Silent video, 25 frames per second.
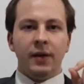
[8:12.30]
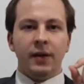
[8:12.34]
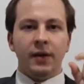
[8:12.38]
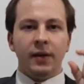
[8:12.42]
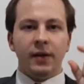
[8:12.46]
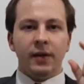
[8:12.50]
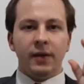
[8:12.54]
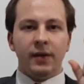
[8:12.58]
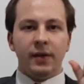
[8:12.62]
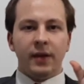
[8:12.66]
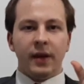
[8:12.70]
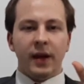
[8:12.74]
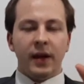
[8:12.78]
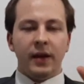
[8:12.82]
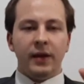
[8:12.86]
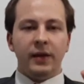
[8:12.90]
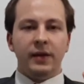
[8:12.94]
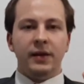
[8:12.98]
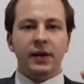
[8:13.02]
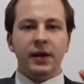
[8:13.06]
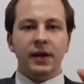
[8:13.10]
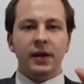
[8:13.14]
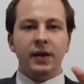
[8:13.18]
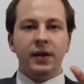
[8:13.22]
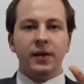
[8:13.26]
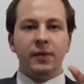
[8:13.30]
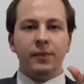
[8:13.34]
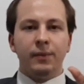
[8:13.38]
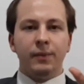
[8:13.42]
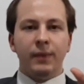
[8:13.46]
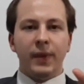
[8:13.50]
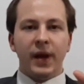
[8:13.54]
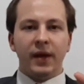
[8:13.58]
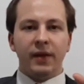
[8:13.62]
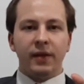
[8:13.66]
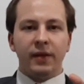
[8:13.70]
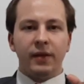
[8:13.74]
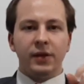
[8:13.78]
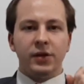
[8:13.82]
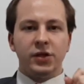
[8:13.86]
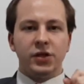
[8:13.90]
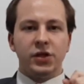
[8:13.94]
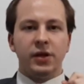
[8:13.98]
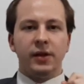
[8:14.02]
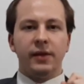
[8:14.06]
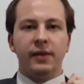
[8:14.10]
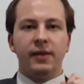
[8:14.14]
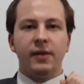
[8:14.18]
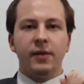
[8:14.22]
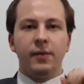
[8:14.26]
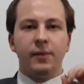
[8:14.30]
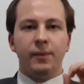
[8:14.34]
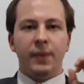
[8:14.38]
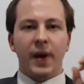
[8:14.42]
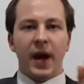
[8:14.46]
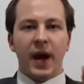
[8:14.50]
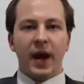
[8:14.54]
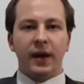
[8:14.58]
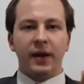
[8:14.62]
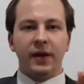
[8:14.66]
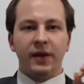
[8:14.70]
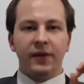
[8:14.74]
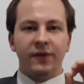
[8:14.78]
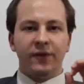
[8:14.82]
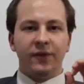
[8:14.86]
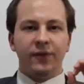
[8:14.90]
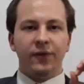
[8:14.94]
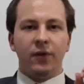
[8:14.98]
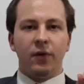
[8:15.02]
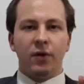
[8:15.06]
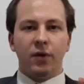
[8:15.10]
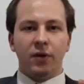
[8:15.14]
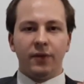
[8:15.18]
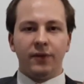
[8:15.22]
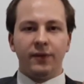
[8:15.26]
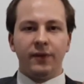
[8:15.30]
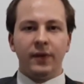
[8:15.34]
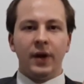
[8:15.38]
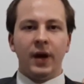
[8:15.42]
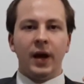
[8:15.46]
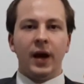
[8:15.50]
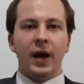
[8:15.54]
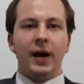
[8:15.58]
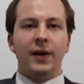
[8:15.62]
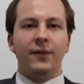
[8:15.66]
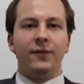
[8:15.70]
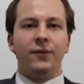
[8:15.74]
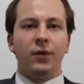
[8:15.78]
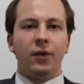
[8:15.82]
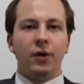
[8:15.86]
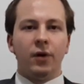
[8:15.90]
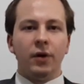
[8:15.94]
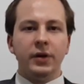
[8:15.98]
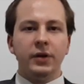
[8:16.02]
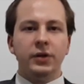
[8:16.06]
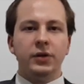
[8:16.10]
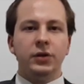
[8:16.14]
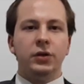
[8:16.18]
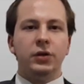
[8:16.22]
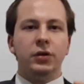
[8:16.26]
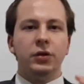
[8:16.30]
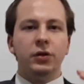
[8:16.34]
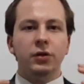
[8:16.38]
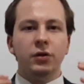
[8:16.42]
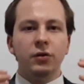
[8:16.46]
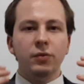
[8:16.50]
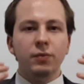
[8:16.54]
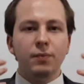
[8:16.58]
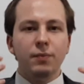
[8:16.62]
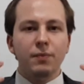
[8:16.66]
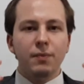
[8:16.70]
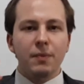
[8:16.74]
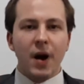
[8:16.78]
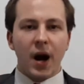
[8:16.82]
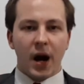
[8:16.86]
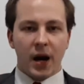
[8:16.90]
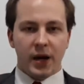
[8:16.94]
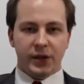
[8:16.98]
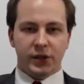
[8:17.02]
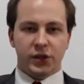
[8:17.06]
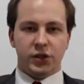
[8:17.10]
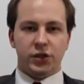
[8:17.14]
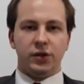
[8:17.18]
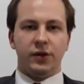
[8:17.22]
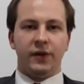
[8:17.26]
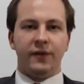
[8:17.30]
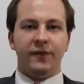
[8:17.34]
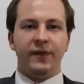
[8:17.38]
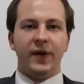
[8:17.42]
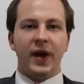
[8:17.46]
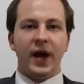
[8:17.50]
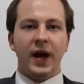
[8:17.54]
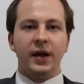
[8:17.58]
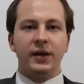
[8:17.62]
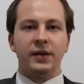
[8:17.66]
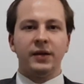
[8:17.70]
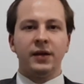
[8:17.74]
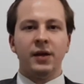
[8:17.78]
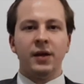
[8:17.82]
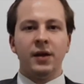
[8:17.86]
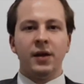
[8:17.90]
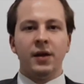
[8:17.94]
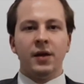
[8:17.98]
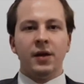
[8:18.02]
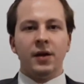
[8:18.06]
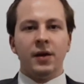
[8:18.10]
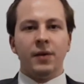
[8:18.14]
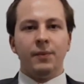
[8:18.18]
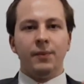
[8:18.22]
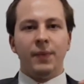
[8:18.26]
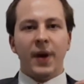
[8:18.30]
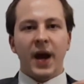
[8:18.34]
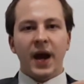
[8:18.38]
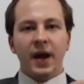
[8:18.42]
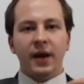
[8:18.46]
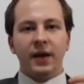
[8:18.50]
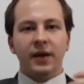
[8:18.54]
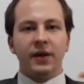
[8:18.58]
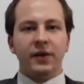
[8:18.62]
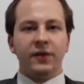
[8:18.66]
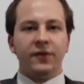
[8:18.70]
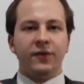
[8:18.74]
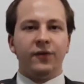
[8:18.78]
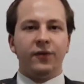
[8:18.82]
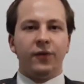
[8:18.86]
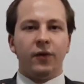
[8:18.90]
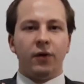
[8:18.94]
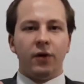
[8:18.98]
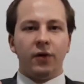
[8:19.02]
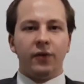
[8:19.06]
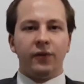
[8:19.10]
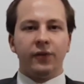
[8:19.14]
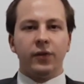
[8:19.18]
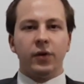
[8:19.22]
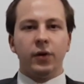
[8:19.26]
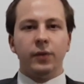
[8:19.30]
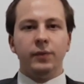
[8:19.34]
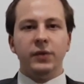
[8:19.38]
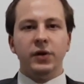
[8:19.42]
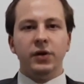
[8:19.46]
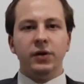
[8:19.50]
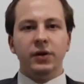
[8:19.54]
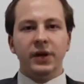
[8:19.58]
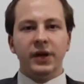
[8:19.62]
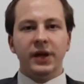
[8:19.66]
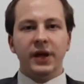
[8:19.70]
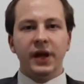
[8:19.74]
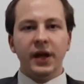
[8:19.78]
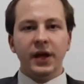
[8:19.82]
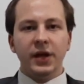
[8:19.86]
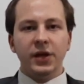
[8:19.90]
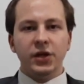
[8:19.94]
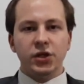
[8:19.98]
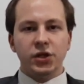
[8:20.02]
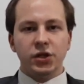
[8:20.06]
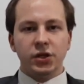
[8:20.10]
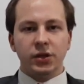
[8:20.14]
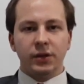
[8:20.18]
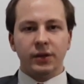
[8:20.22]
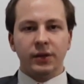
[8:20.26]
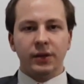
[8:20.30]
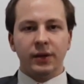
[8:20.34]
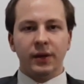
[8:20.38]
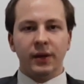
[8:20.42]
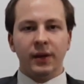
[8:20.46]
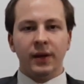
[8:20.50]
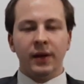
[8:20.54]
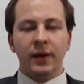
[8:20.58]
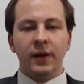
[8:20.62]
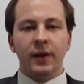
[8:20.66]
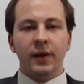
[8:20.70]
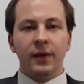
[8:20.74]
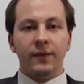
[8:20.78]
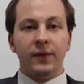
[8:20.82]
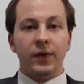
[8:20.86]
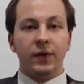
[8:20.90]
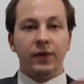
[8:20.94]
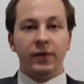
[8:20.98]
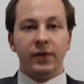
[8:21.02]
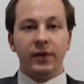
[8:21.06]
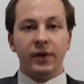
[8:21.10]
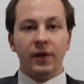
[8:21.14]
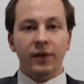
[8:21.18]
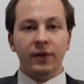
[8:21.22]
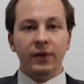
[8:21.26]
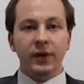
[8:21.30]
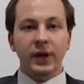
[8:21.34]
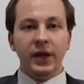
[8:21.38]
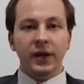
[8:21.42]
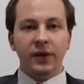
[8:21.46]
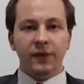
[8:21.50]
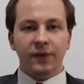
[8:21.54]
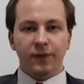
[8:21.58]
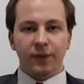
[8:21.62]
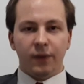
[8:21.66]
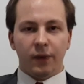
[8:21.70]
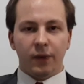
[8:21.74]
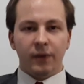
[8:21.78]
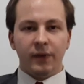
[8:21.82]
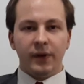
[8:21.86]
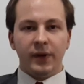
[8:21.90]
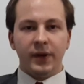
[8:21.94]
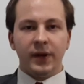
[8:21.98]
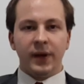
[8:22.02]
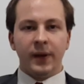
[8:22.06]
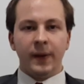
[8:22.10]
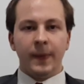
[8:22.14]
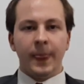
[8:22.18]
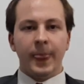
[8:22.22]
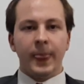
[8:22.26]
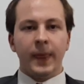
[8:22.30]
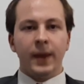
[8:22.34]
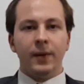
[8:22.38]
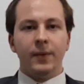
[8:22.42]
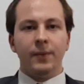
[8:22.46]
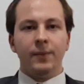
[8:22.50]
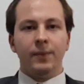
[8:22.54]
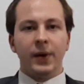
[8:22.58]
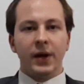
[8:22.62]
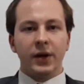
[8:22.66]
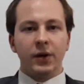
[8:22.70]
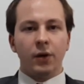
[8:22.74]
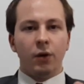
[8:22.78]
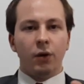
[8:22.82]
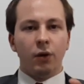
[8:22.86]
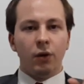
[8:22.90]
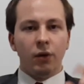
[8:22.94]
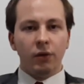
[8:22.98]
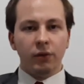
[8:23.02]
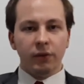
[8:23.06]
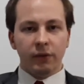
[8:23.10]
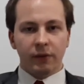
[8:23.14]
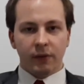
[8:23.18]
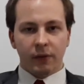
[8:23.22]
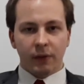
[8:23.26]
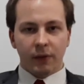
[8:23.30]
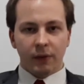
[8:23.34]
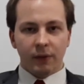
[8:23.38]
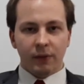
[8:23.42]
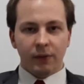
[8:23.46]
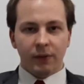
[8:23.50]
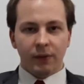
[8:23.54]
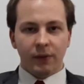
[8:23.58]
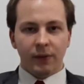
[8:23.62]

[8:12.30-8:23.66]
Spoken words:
sending messages back and forth. Avoid too much of that back and forth communication. There is no need for it. But also,